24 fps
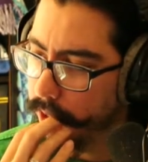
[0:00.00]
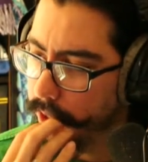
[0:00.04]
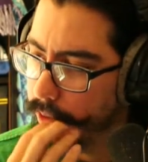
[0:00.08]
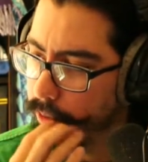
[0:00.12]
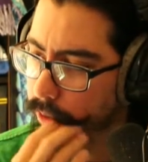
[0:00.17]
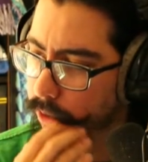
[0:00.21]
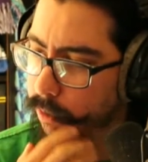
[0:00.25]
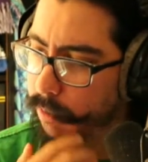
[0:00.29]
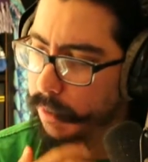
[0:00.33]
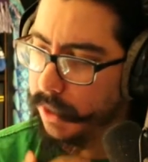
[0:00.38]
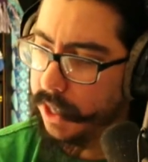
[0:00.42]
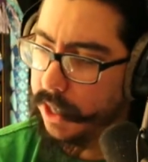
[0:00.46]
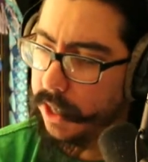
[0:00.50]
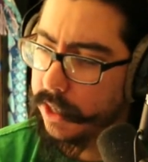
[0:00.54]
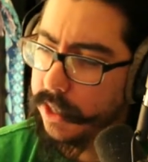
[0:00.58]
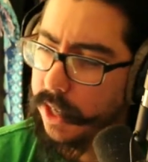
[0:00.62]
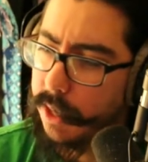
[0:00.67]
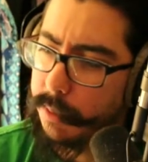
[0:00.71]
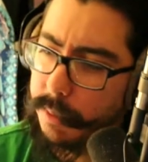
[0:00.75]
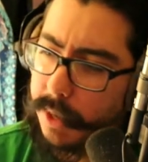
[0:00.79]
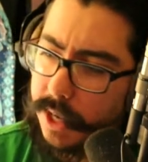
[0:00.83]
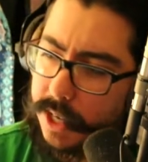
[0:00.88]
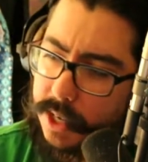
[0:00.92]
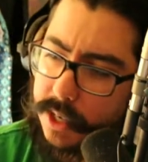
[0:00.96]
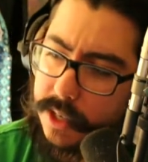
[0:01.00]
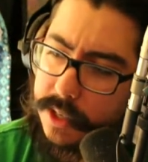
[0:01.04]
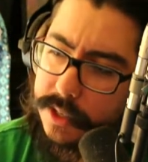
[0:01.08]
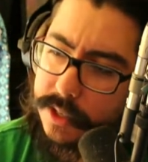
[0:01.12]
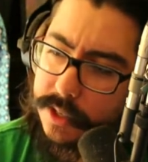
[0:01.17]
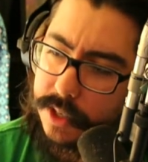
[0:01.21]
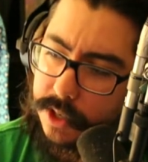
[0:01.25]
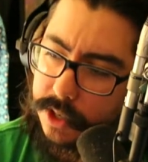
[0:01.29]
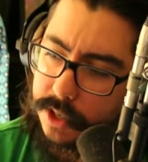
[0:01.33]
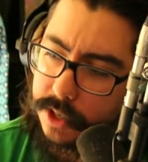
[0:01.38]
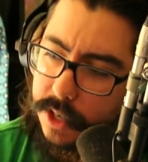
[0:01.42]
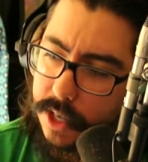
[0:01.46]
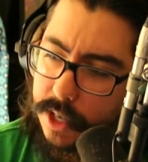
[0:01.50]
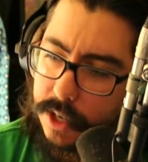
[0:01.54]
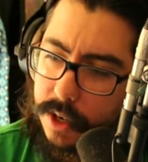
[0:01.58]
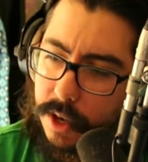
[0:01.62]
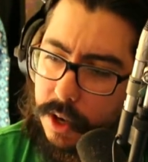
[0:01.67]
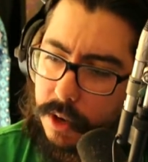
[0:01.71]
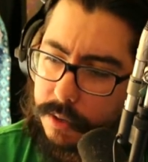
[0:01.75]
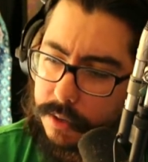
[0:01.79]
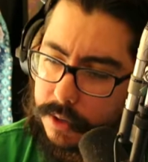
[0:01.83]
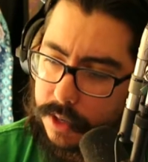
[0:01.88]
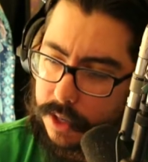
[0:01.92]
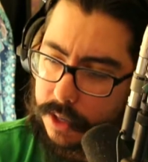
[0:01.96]
because I made a decision and
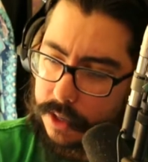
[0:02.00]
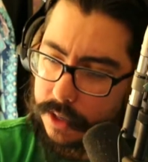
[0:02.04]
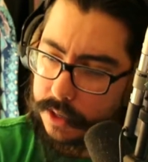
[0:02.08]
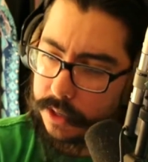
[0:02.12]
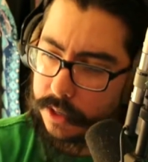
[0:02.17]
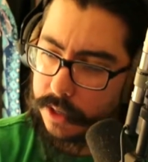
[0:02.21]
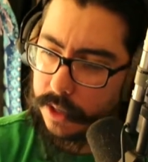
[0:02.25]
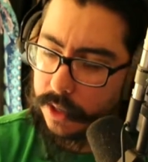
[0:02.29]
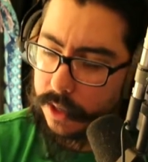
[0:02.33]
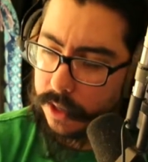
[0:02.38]
owned it.